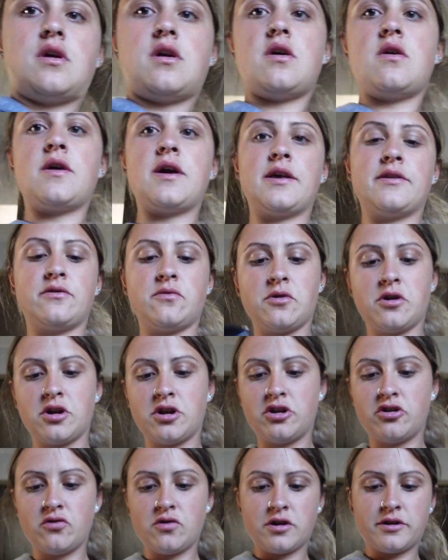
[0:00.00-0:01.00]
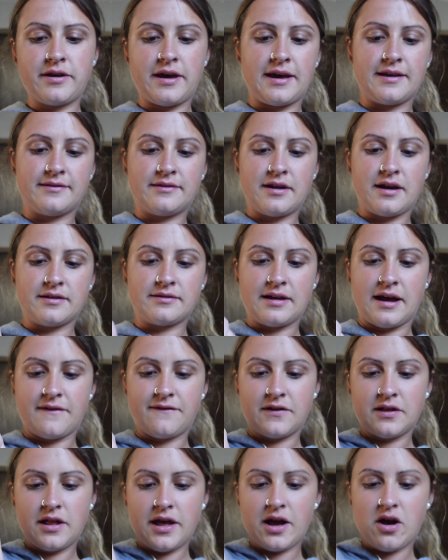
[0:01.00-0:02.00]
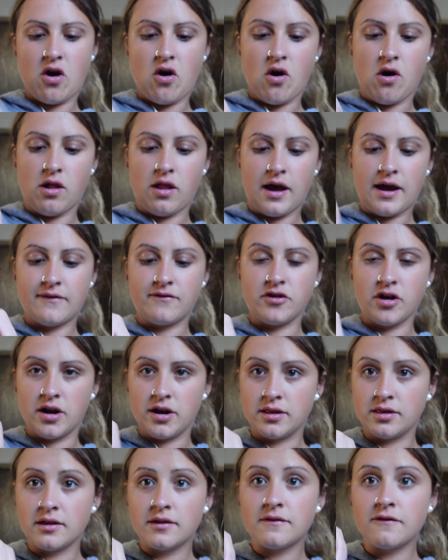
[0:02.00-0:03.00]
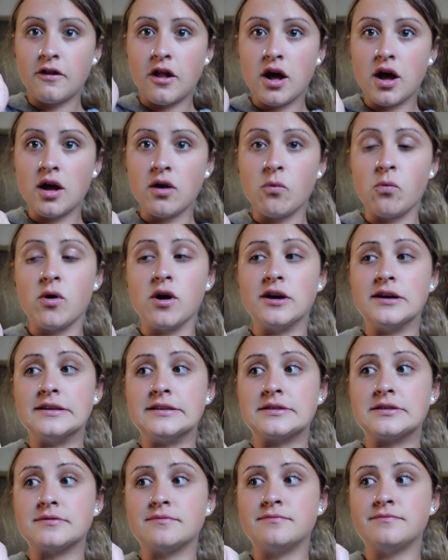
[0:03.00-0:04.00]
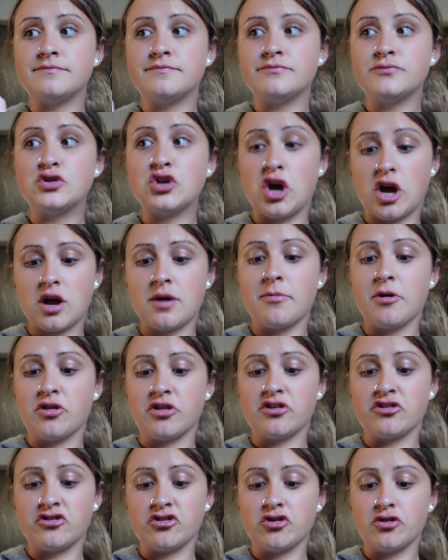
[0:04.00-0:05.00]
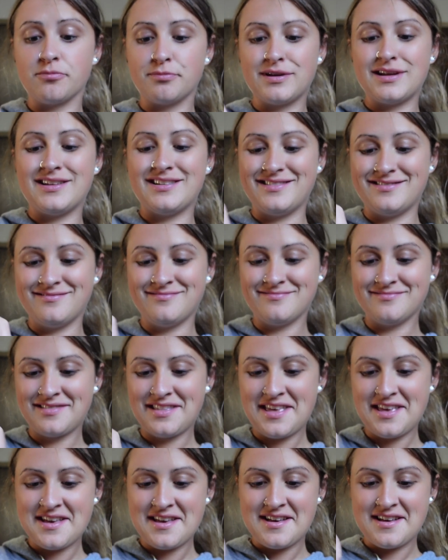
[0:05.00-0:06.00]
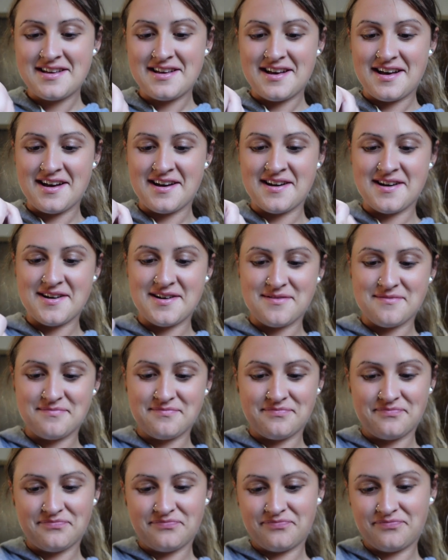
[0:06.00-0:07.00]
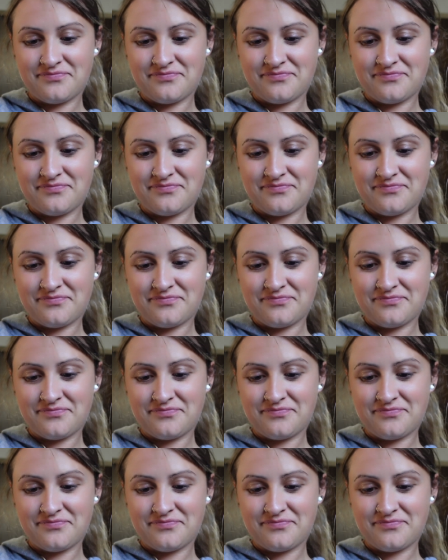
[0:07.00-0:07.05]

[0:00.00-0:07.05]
Okay, so we're gonna do a taste test. I feel like all I've done in this vlog was talk about the soup. um,